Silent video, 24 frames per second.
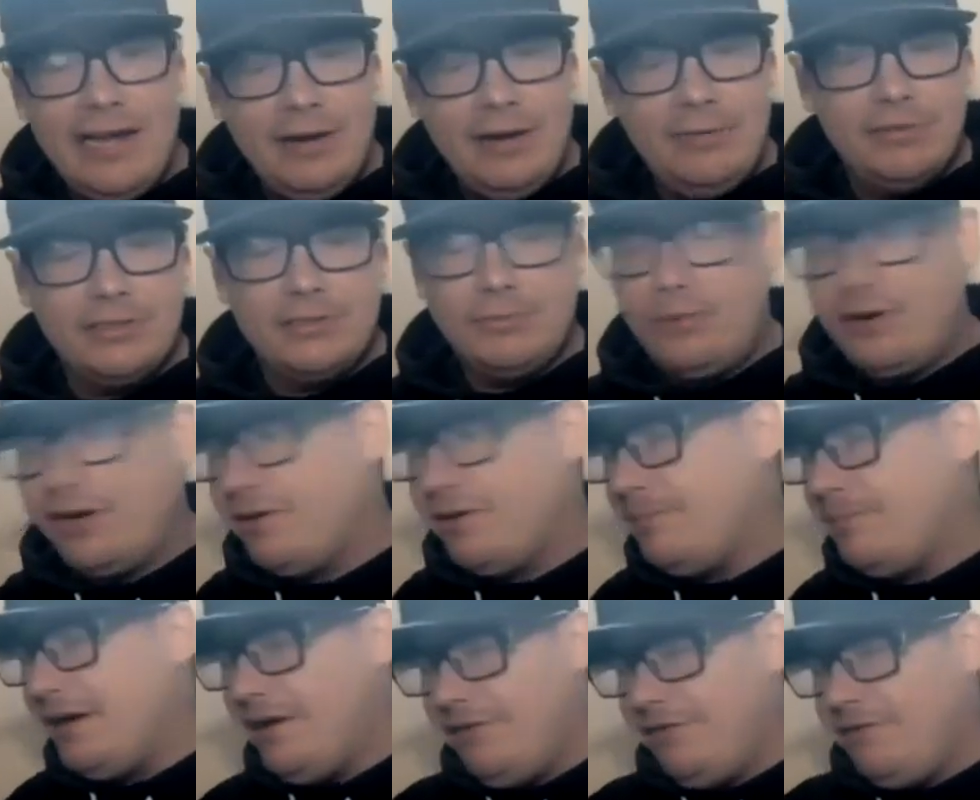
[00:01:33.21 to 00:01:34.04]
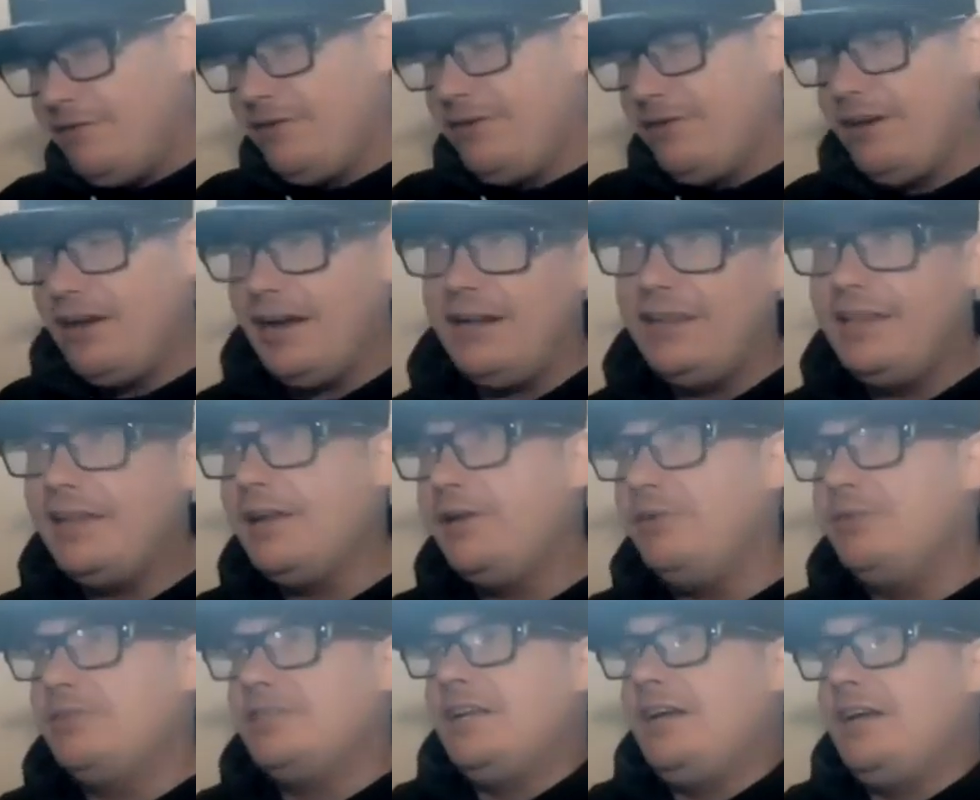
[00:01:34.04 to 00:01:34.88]
He was one of my, I think
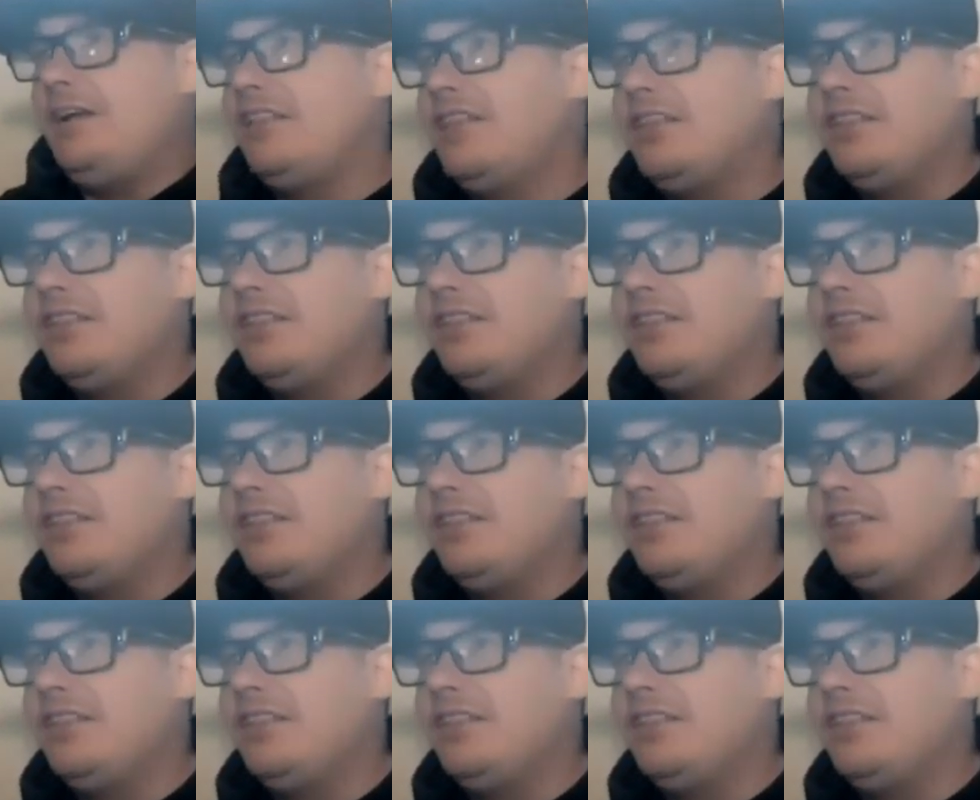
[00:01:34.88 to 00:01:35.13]
he was like